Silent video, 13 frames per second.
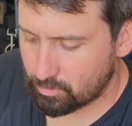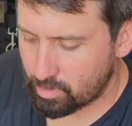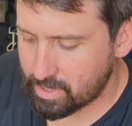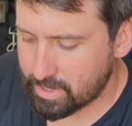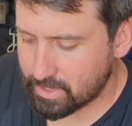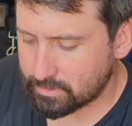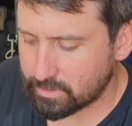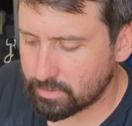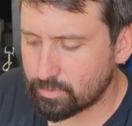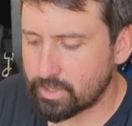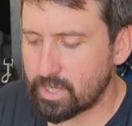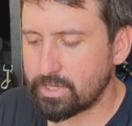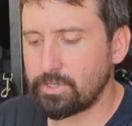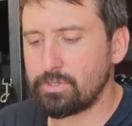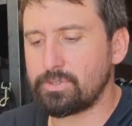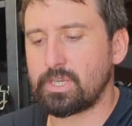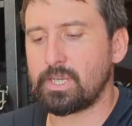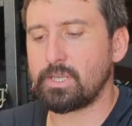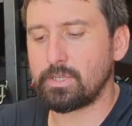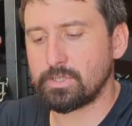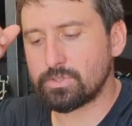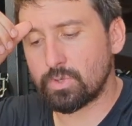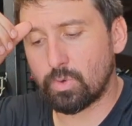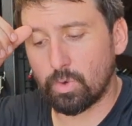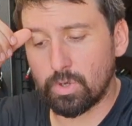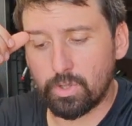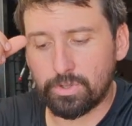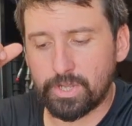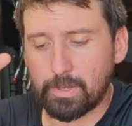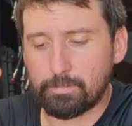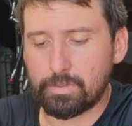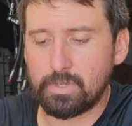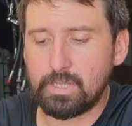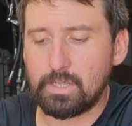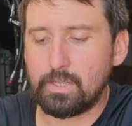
Right now, since we're not using it, it's coiled up.